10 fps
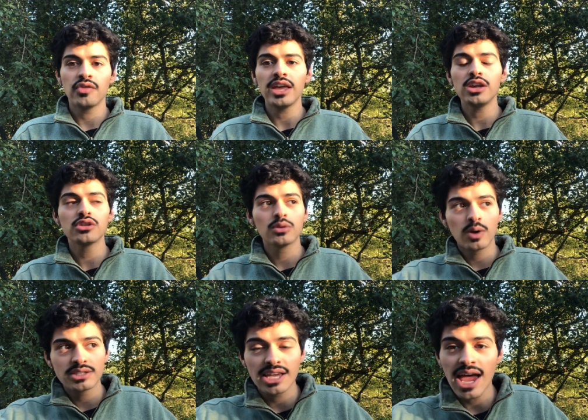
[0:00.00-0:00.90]
they either
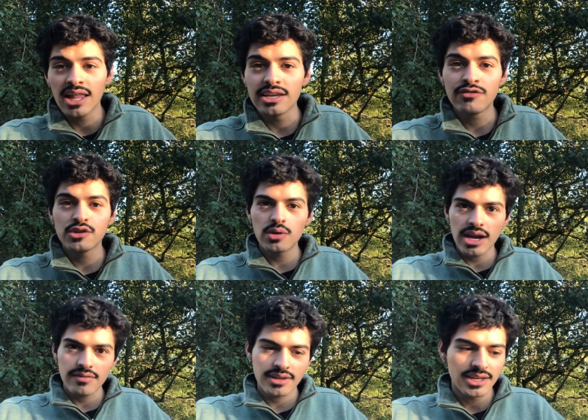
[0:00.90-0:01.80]
want to if you don't
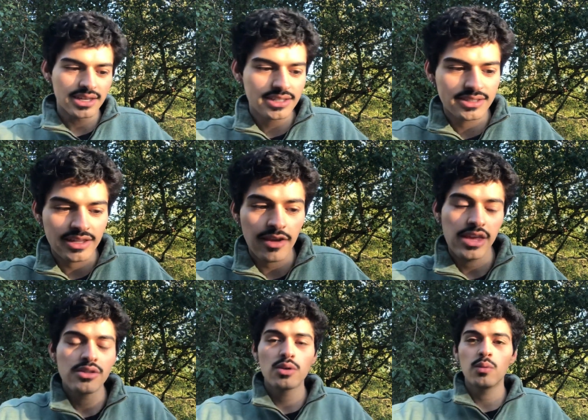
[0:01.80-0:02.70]
have kids they
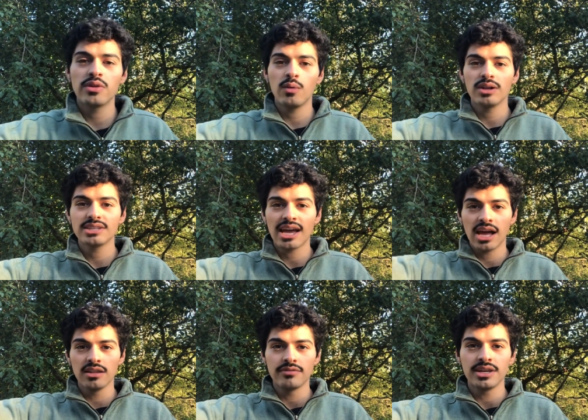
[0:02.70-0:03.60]
either they want to
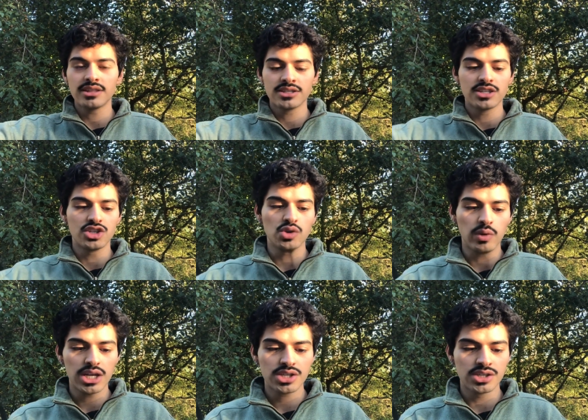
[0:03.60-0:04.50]
elevate the
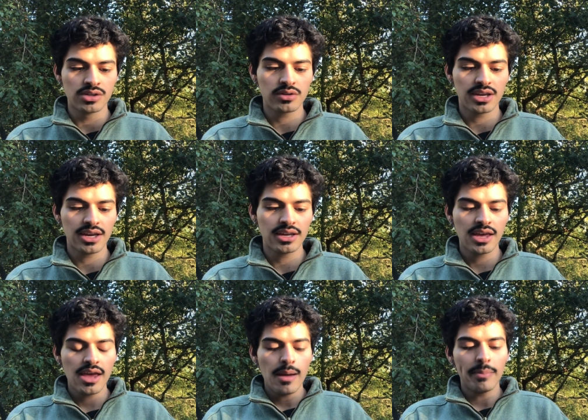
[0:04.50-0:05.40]
situation okay
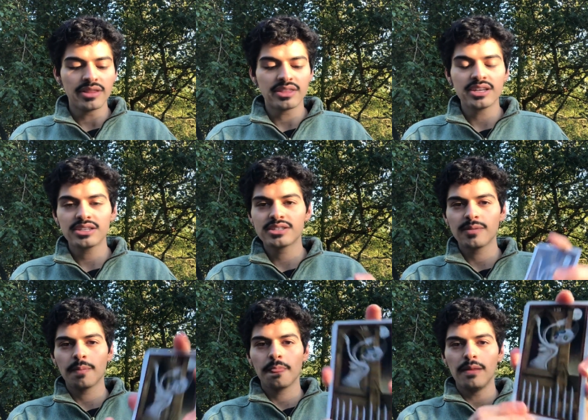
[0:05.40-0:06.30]
but this
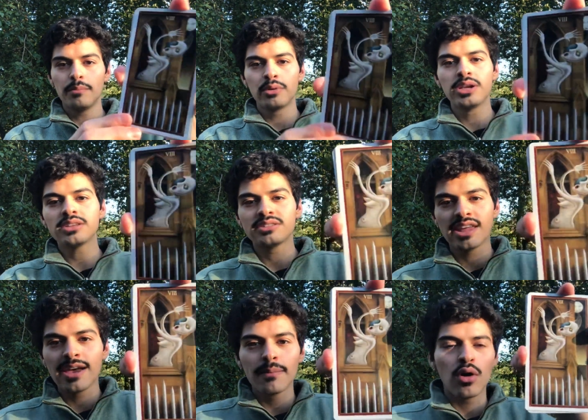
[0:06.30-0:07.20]
brings
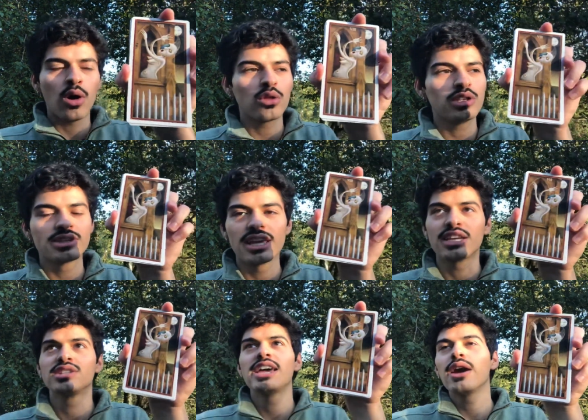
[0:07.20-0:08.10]
them all these
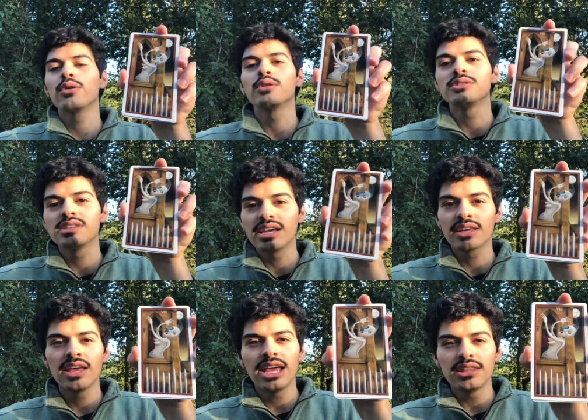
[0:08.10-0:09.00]
like terrors like
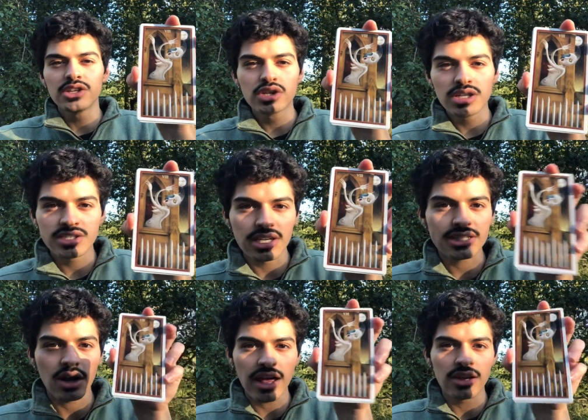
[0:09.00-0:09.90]
it literally
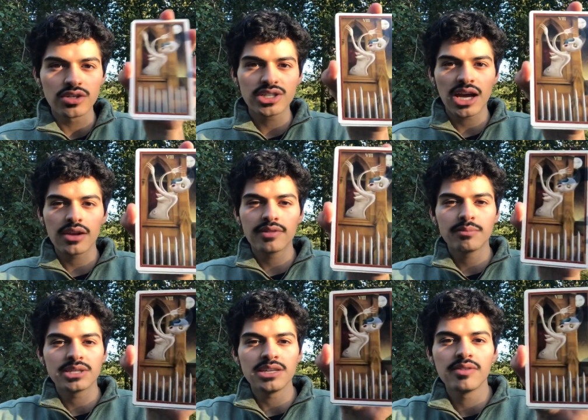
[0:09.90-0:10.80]
sucks out energy out of them
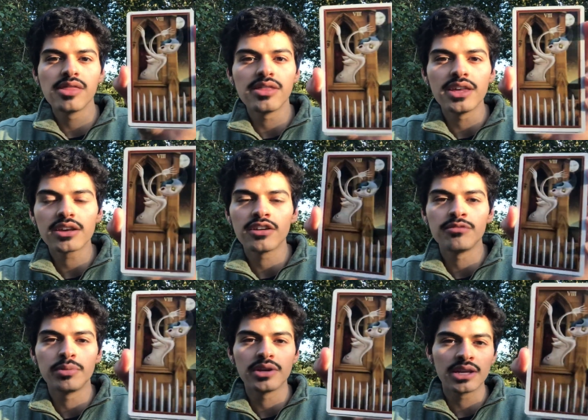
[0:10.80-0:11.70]
to even think
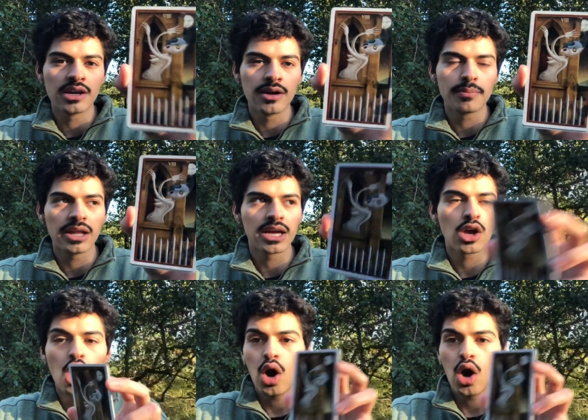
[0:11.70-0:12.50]
of bringing up like